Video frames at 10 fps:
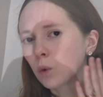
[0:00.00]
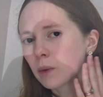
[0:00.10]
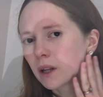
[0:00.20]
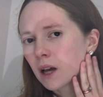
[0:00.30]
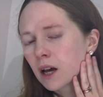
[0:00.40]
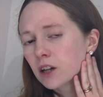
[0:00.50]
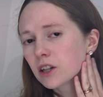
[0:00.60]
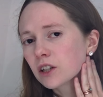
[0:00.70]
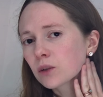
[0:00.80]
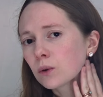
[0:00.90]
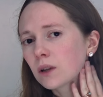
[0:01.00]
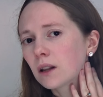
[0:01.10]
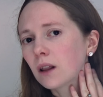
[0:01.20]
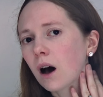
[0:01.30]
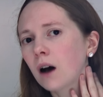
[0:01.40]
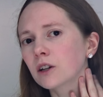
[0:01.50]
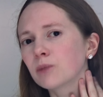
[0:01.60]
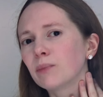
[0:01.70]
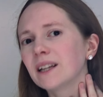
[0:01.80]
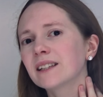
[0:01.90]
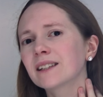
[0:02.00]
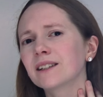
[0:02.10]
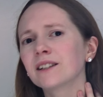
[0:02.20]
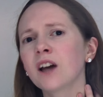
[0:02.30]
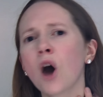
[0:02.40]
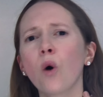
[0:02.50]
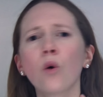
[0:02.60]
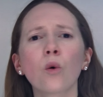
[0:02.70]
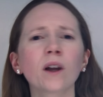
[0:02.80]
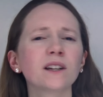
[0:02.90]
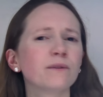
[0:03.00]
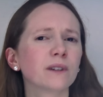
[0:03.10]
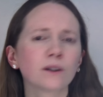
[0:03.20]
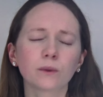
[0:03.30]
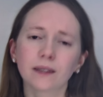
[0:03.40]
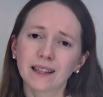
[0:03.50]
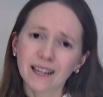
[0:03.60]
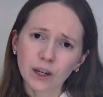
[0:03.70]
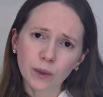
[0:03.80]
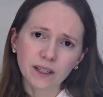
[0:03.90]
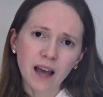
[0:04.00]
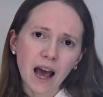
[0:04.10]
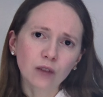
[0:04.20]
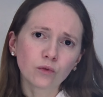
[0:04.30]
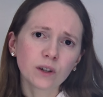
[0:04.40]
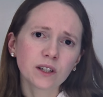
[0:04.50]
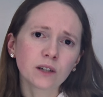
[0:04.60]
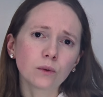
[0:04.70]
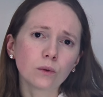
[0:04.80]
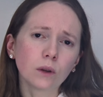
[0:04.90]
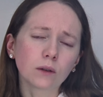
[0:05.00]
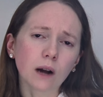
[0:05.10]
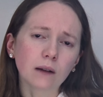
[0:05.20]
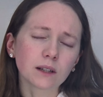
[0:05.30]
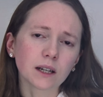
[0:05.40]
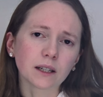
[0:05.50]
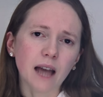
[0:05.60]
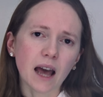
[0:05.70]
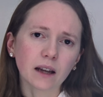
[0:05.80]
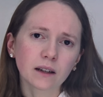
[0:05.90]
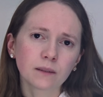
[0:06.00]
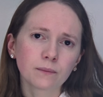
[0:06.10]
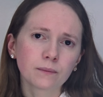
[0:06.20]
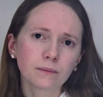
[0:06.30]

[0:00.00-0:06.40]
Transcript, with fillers: woman, she saw that large blisters, already filled with liquid, had risen all around her neck.